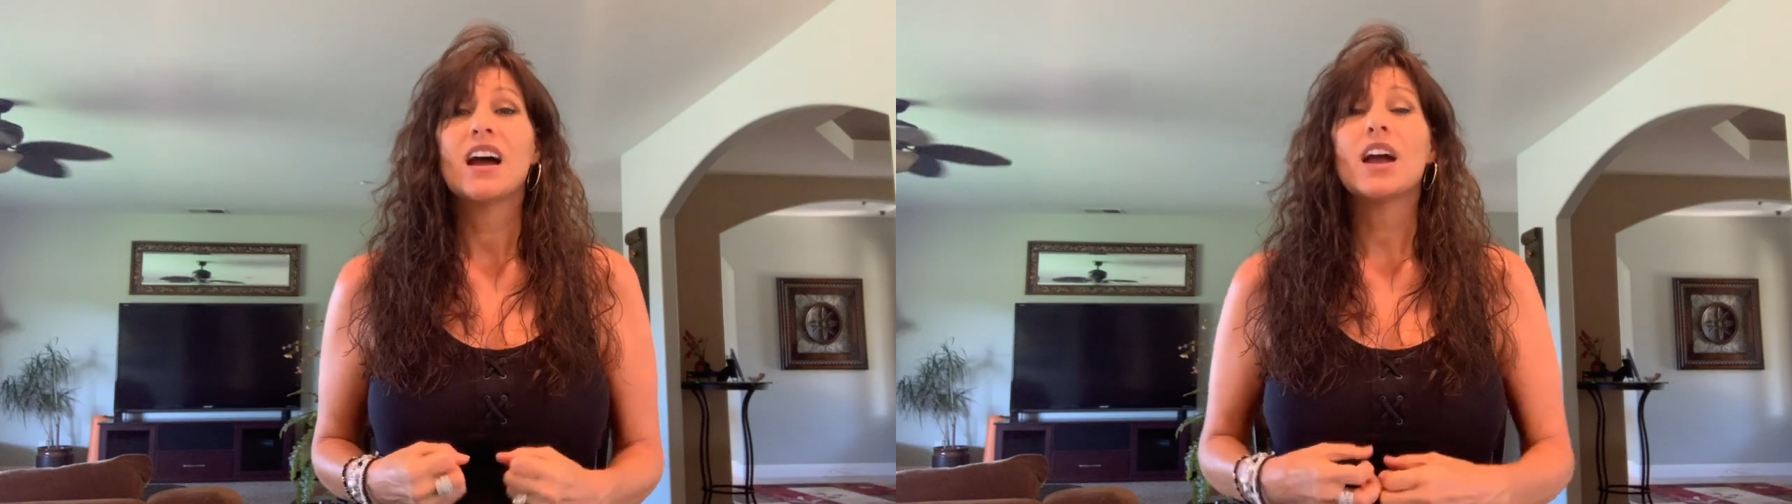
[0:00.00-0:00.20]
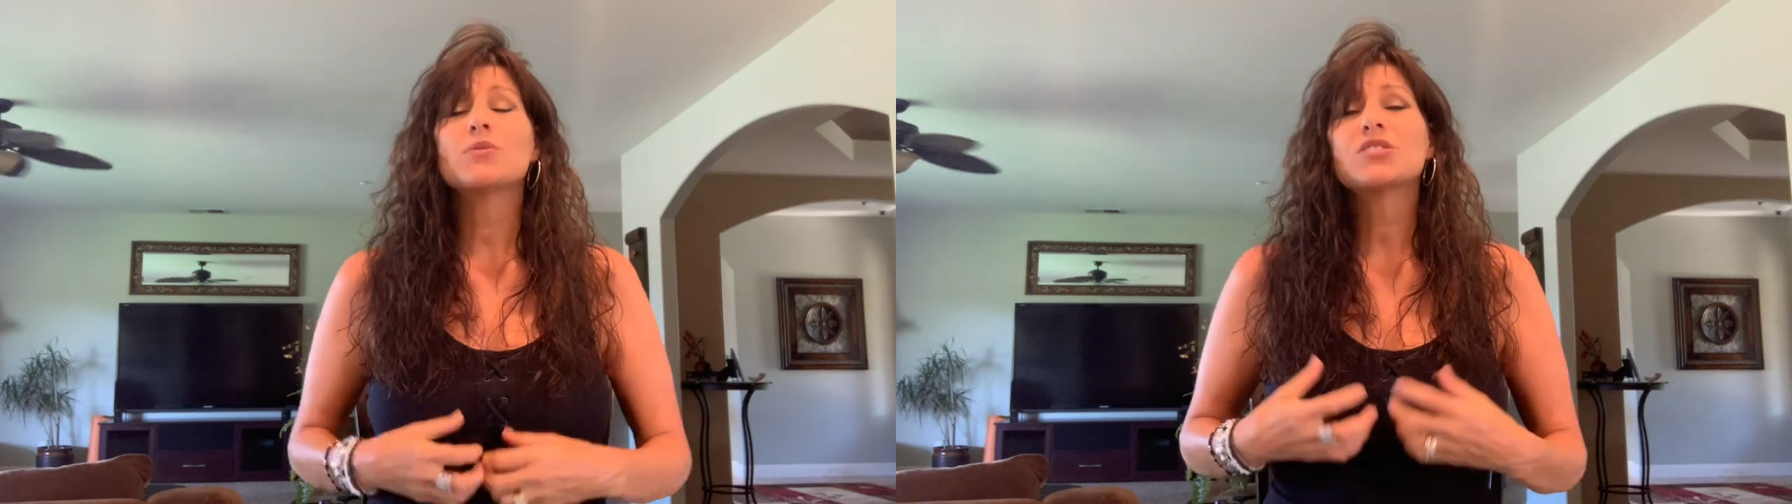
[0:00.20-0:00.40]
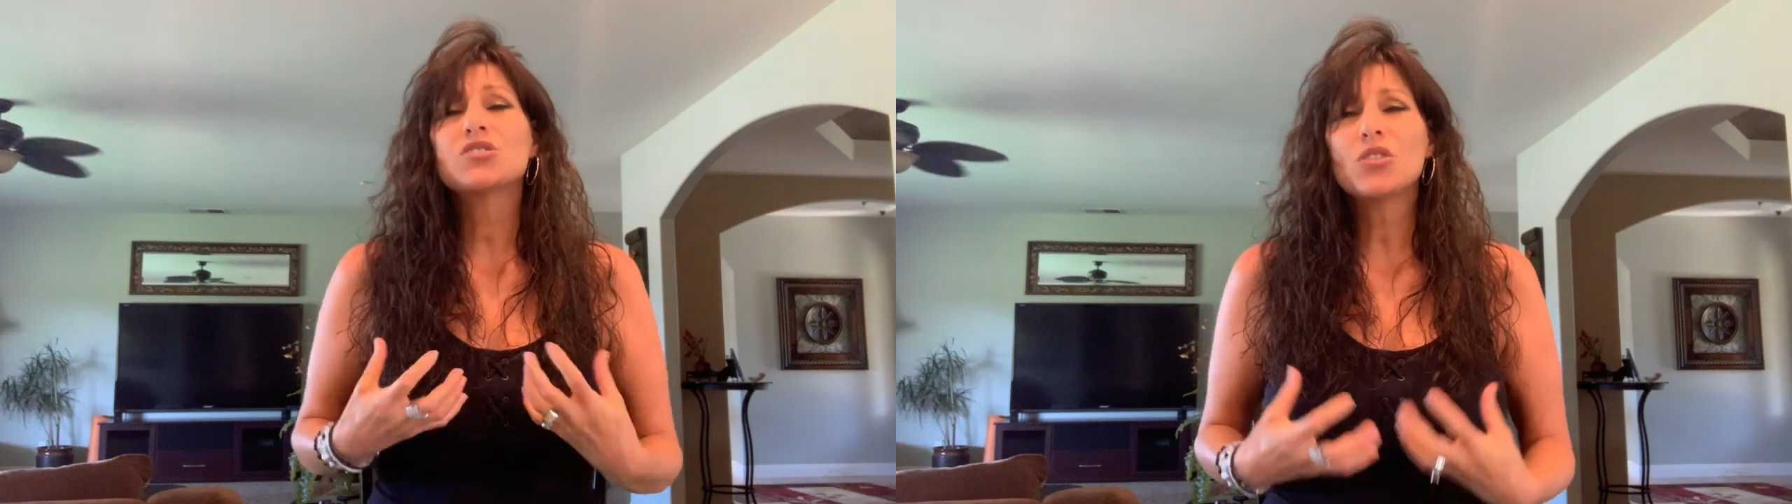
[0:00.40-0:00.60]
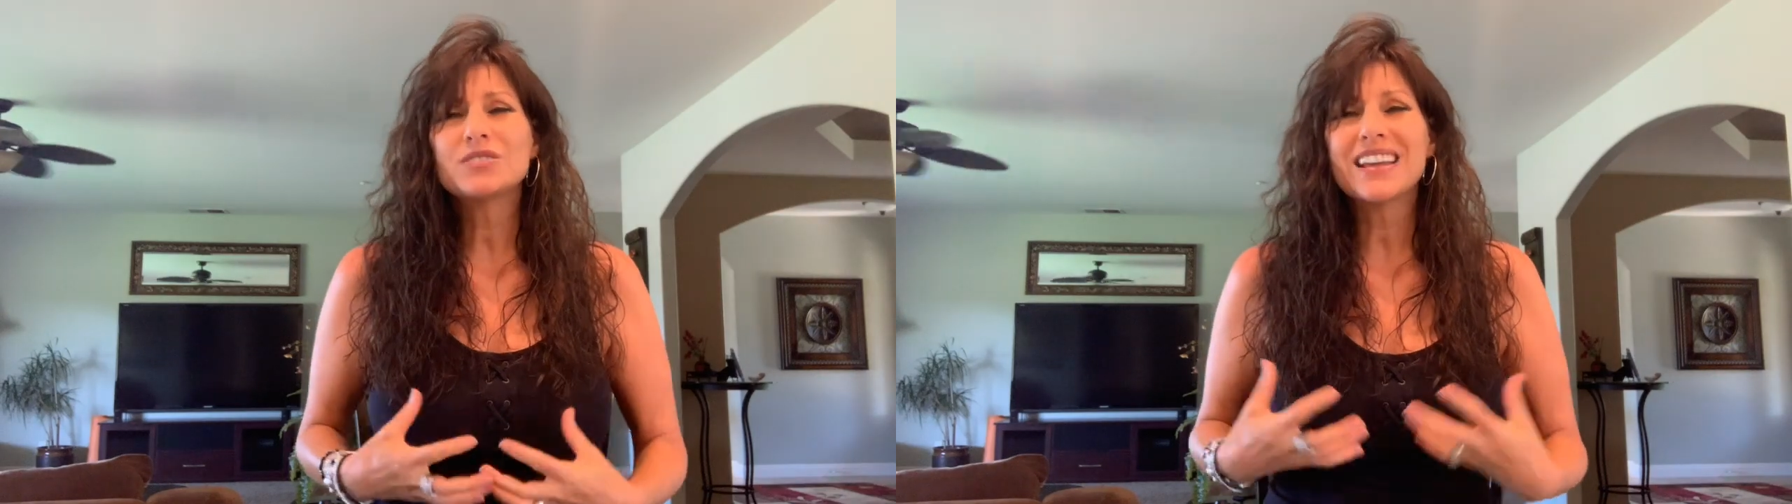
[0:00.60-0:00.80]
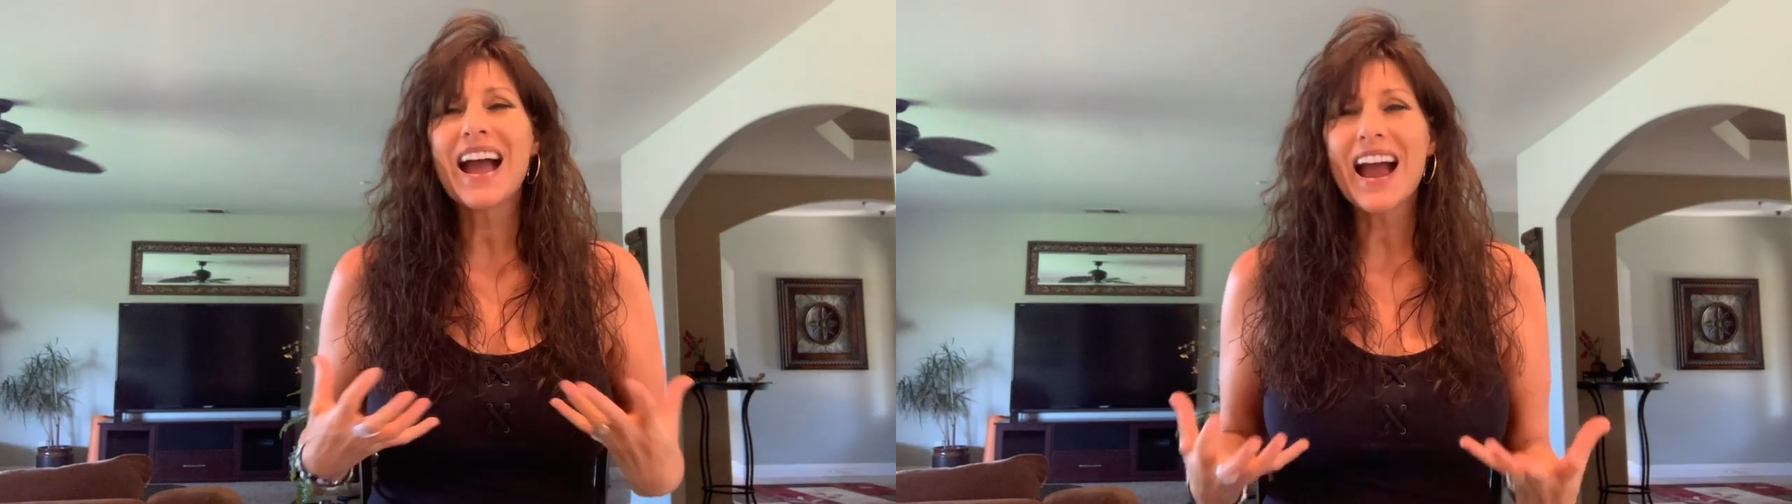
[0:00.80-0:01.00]
I was so
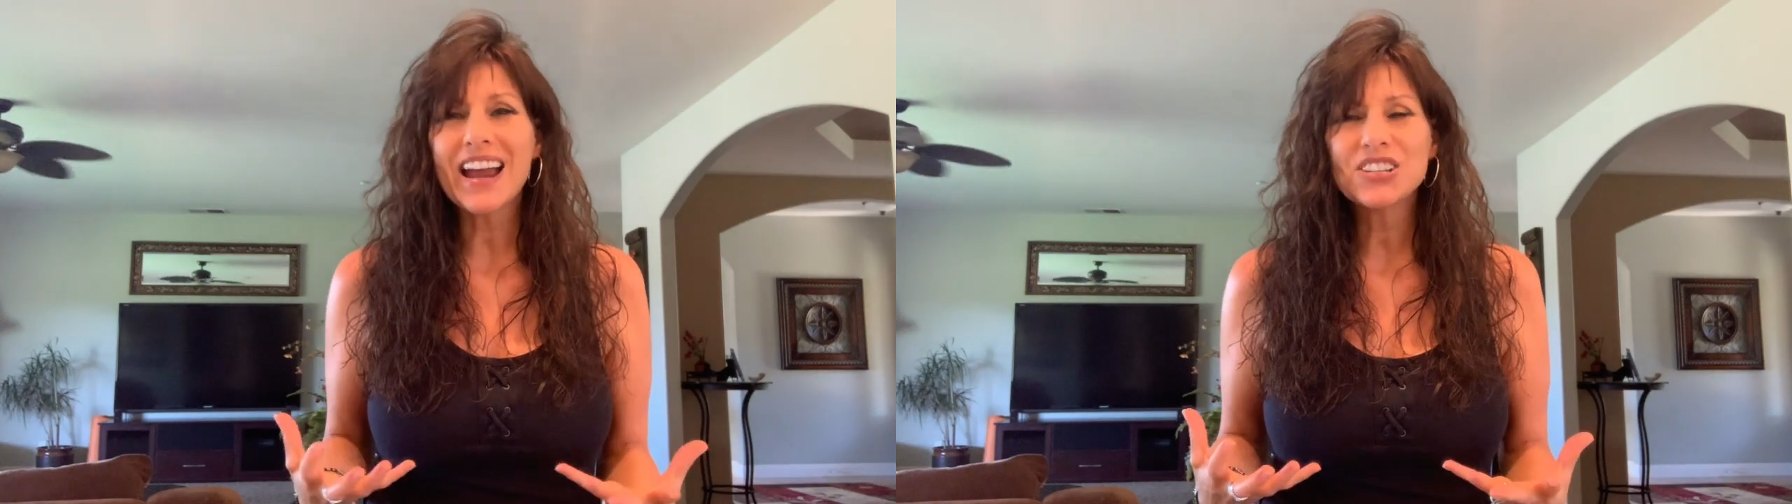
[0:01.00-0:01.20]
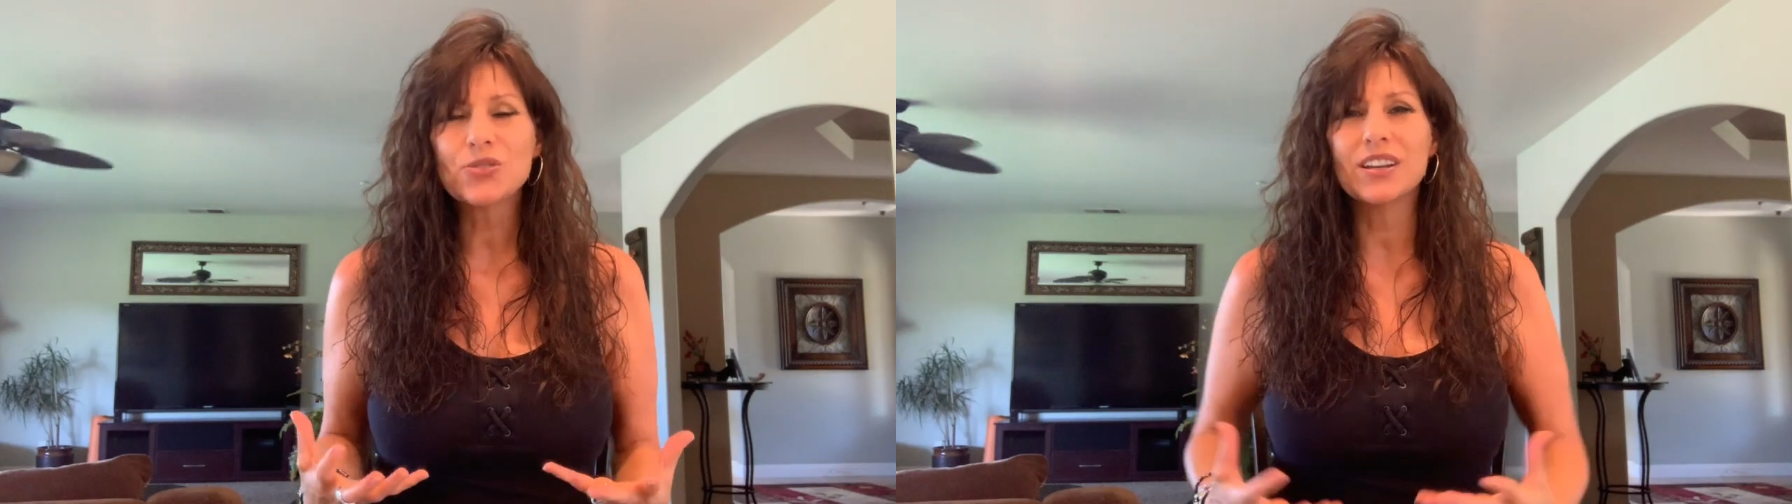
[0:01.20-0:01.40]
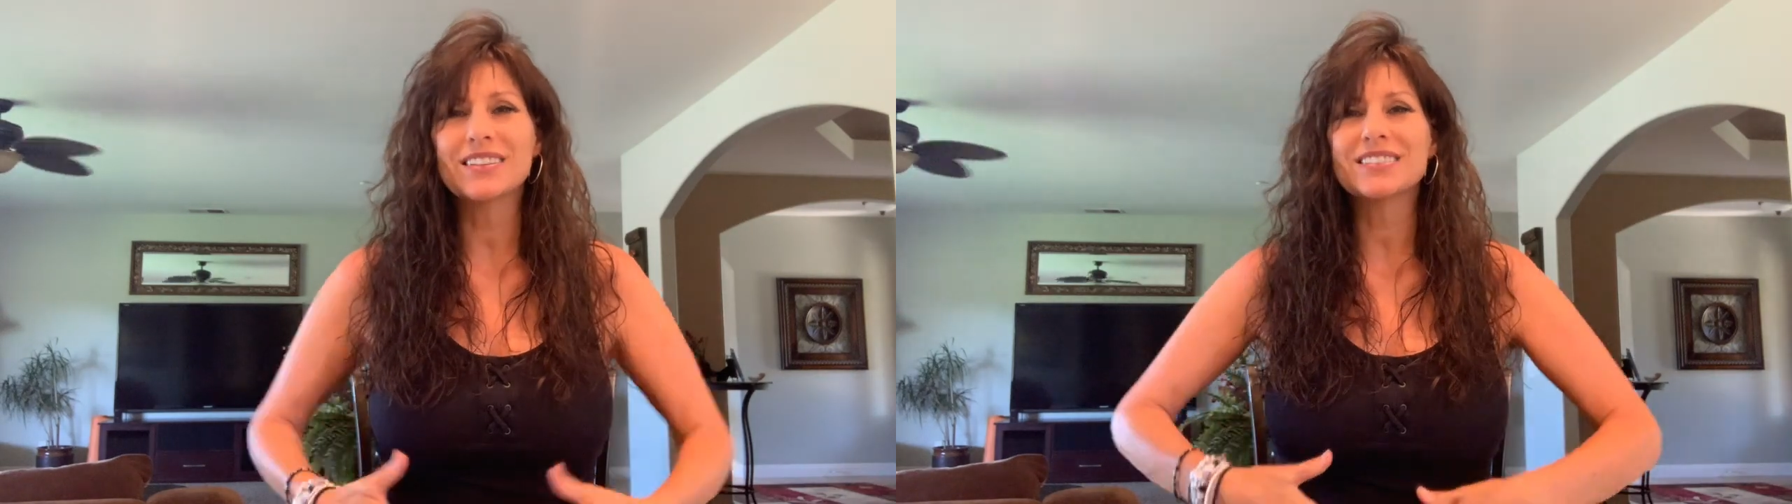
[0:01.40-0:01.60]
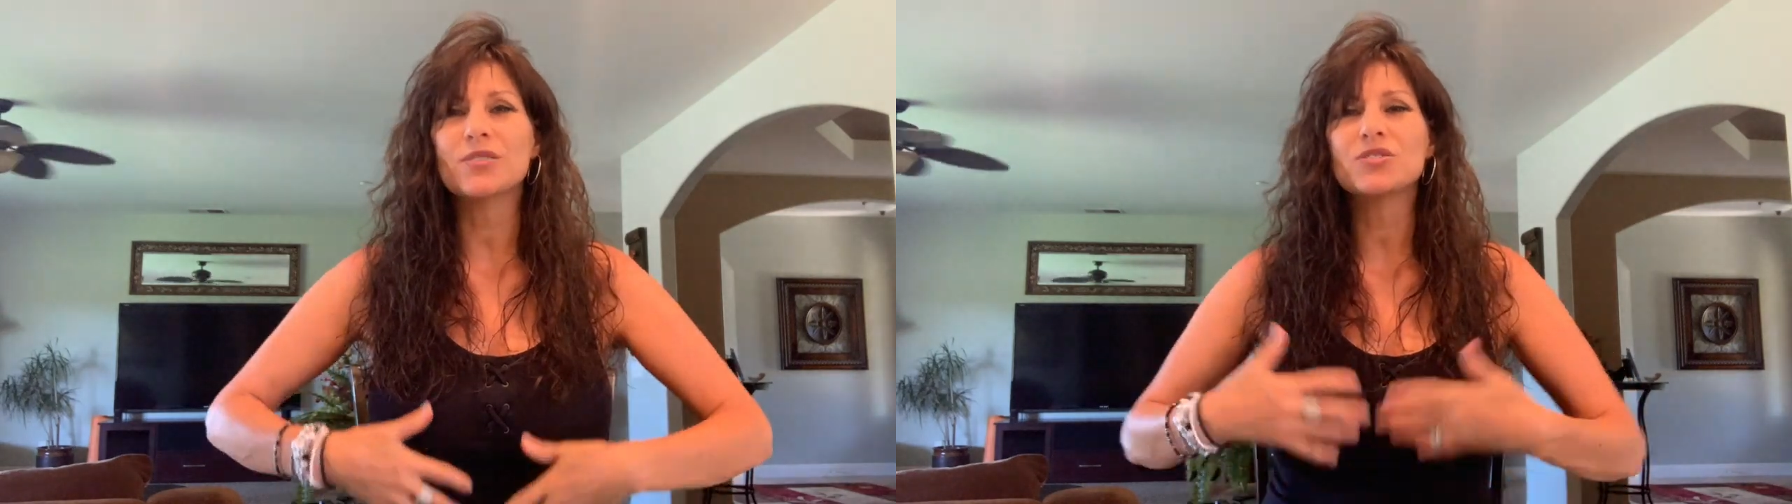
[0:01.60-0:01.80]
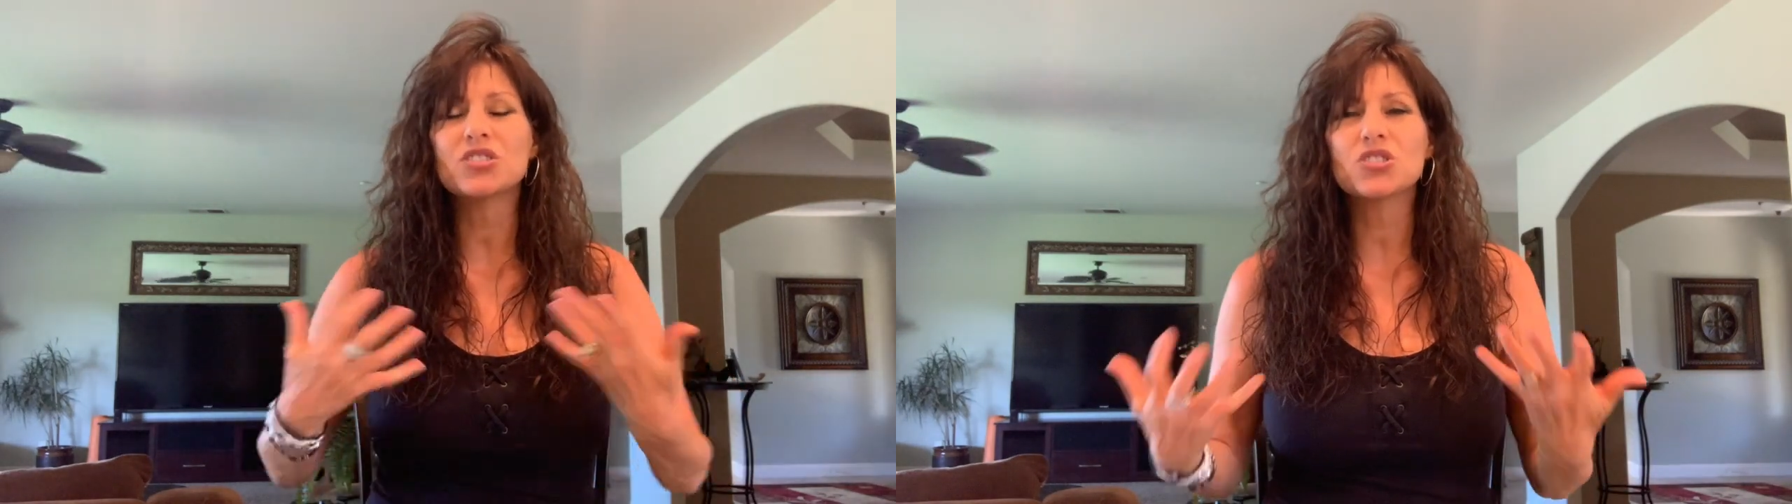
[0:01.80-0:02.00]
dehydrated because I
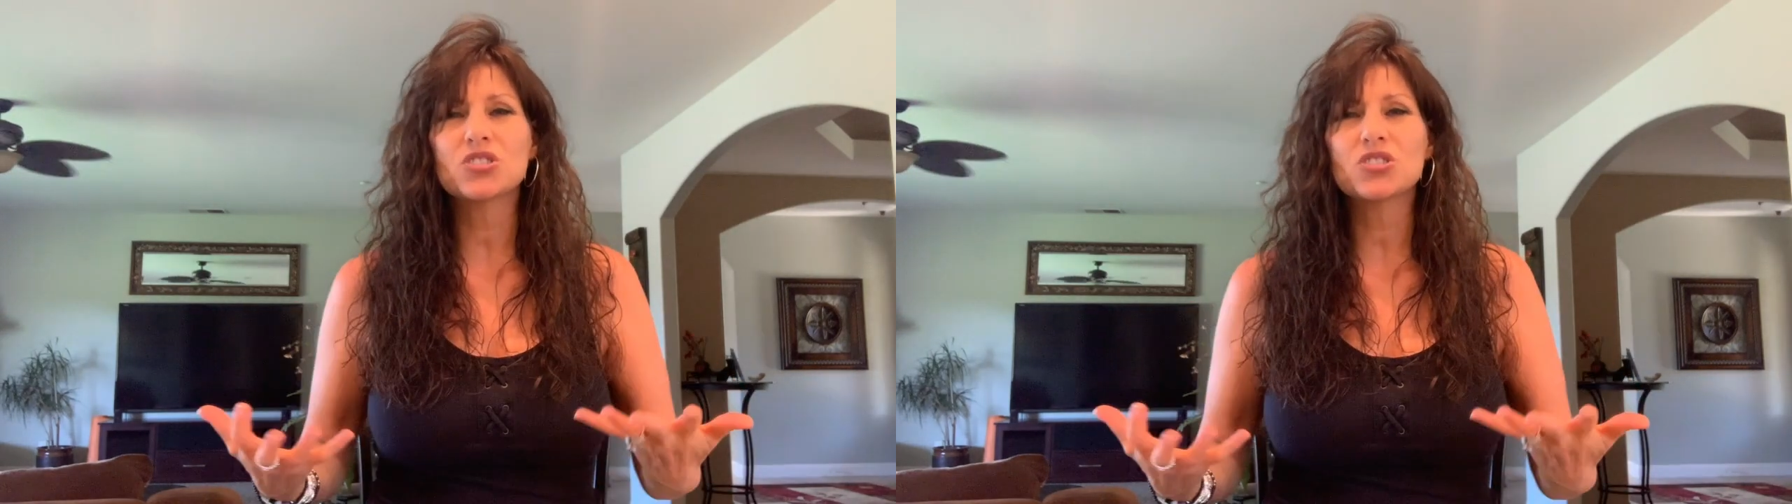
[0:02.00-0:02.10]
was